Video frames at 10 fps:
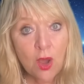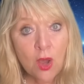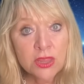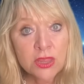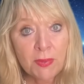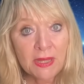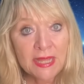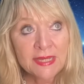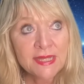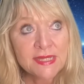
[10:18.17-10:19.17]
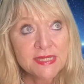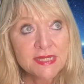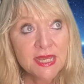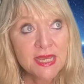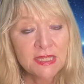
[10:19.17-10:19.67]
on the planet
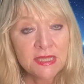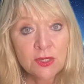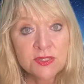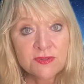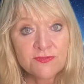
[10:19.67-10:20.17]
in those